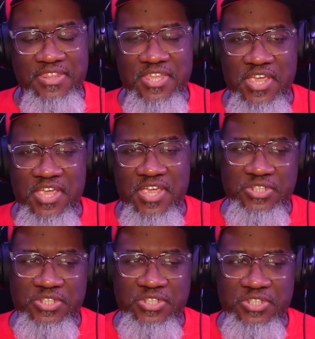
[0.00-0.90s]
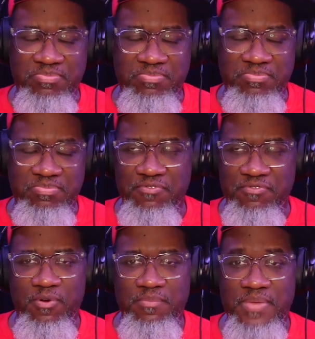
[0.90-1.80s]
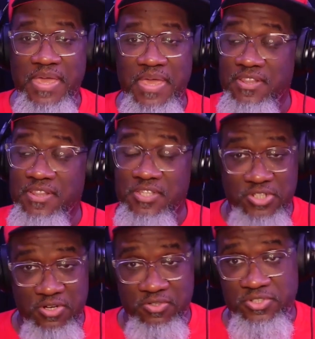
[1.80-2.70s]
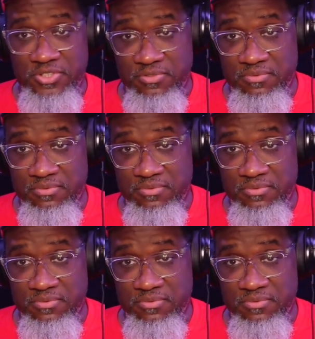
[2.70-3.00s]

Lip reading: there should be a platform in the church